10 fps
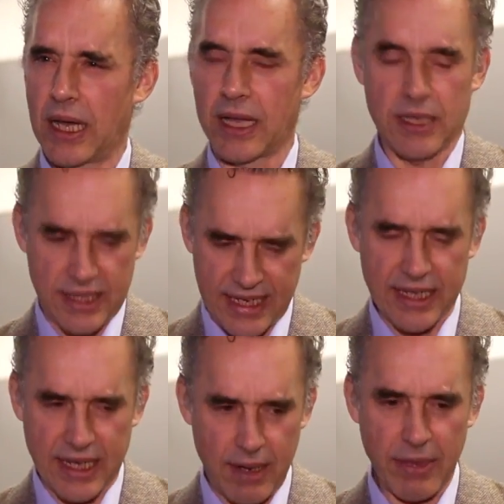I could see
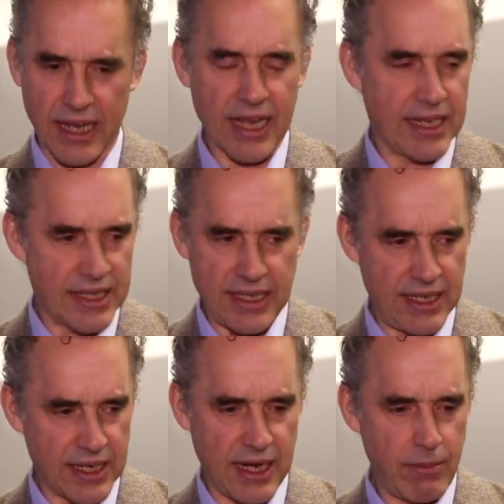it coming, I can
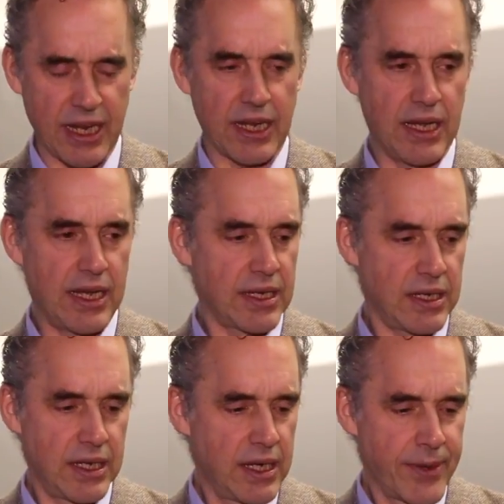see it coming, and